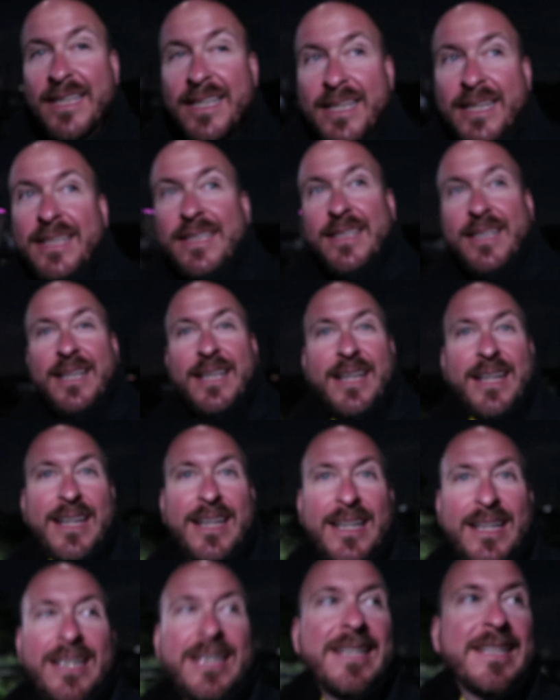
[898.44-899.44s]
and
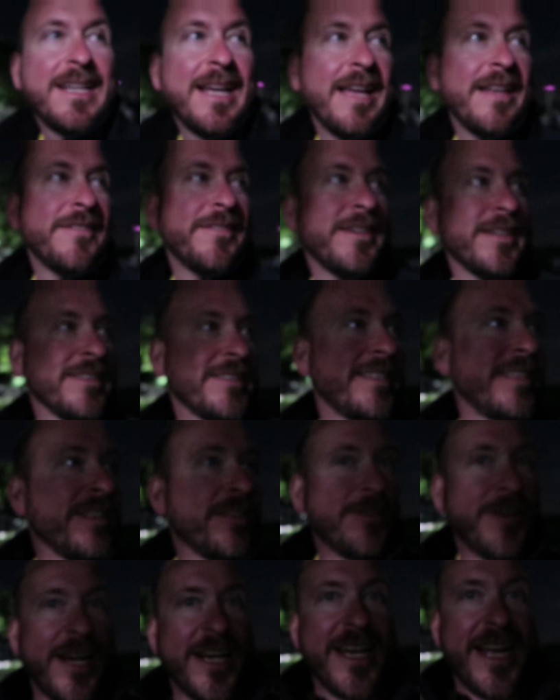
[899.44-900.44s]
kind of
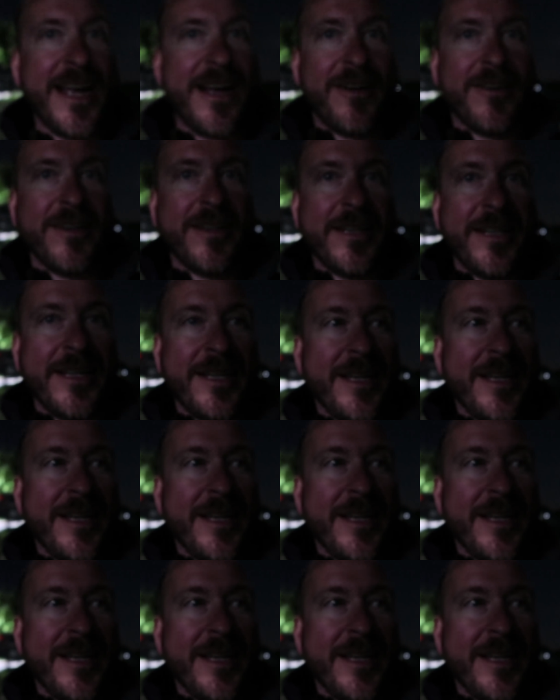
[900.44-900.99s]
concealed right now.